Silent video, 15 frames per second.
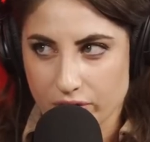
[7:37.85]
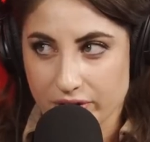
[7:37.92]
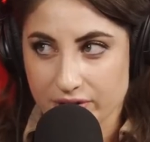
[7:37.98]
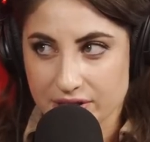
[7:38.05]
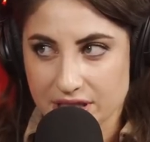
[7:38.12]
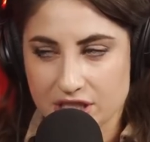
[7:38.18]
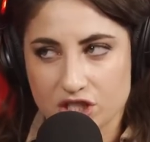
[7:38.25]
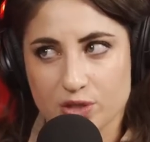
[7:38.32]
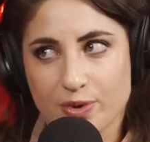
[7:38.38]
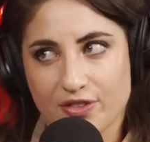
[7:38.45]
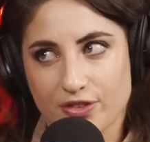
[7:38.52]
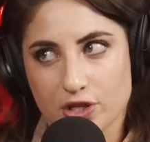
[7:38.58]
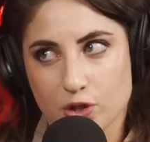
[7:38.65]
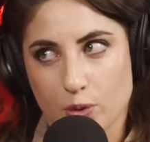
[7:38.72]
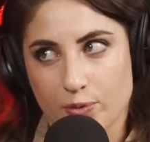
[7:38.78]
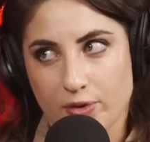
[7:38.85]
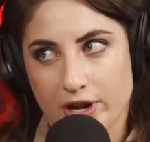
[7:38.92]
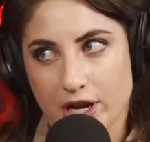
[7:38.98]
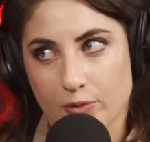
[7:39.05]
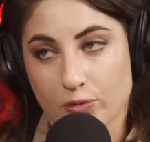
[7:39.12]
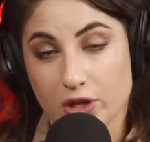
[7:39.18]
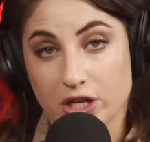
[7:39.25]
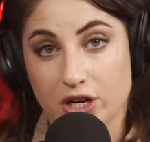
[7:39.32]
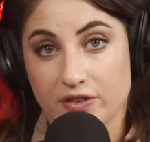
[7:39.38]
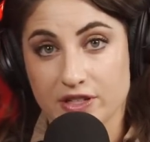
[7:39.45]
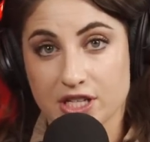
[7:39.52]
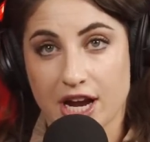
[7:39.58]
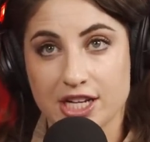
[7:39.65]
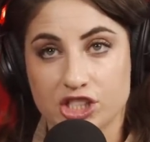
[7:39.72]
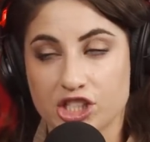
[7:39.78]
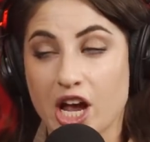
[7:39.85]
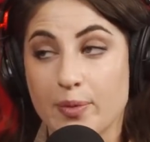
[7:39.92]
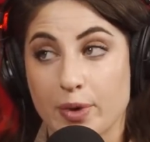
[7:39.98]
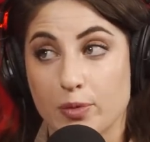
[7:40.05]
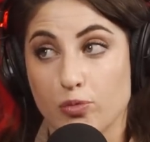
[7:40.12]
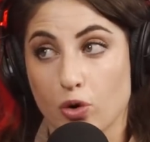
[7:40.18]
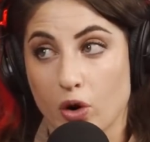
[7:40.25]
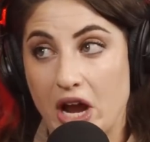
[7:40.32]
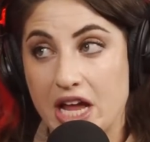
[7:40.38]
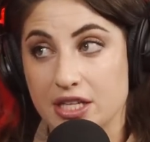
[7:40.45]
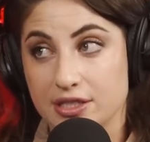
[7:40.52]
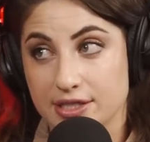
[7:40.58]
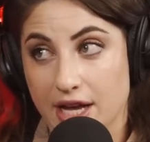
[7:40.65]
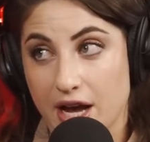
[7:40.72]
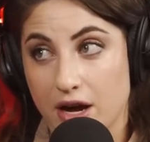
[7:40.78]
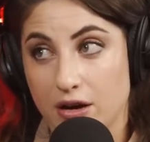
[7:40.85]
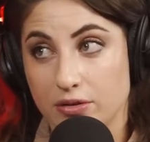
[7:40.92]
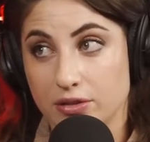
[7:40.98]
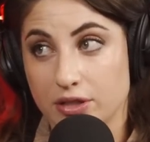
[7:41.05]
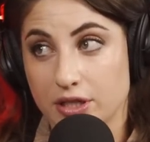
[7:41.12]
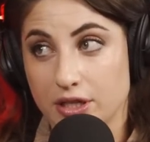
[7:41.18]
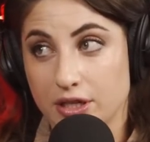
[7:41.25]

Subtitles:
And I was like, it's just my first open mic. I'm really nervous. I shat my brains out.